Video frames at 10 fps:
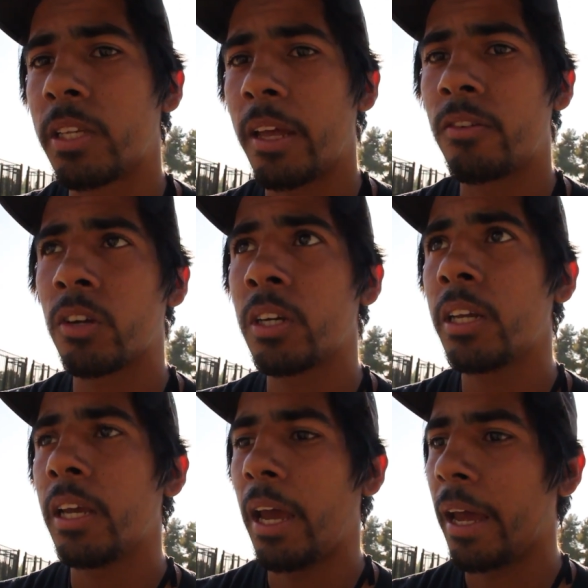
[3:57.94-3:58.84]

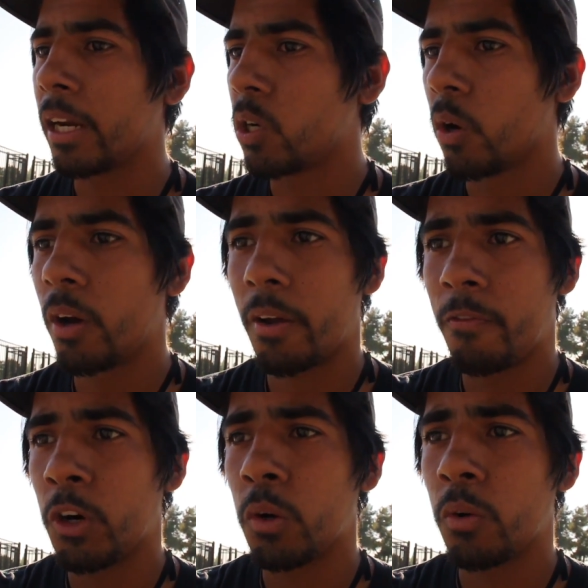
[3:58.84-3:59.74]
centered, and going
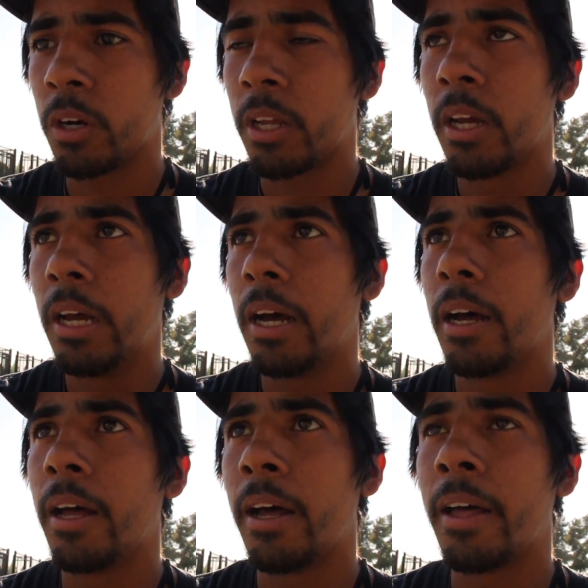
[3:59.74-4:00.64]
forward.
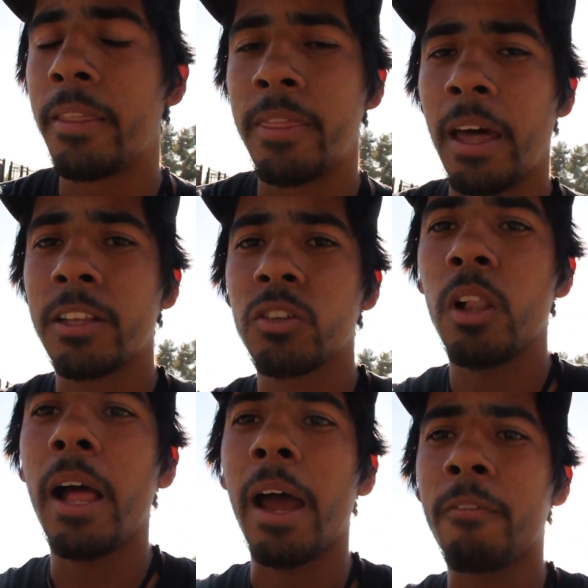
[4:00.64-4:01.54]
That's
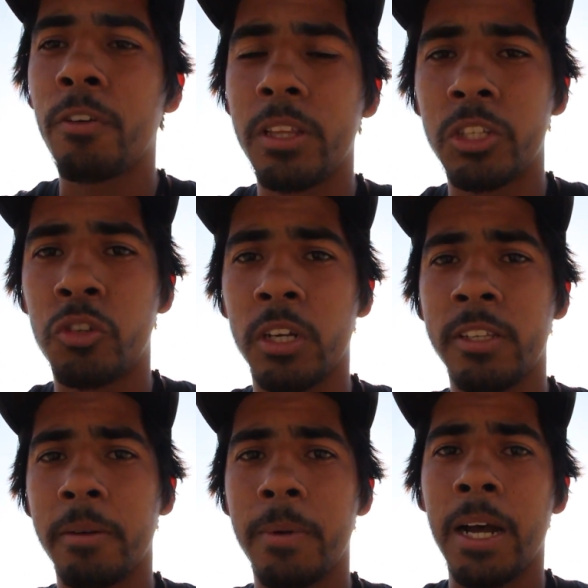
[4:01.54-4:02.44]
all I have for this trick
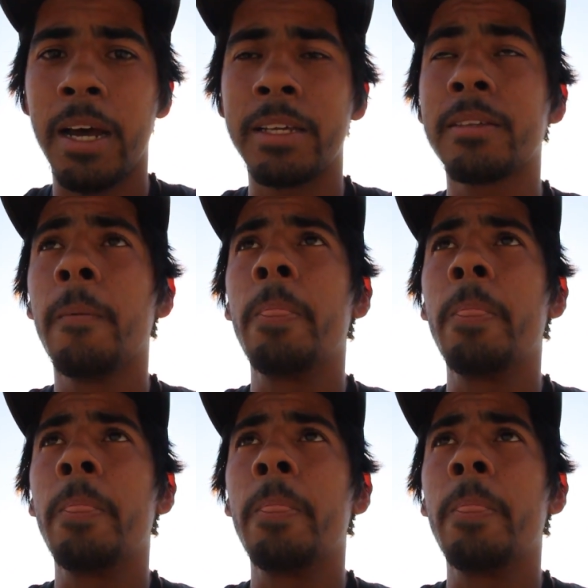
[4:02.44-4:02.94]
tip, guys.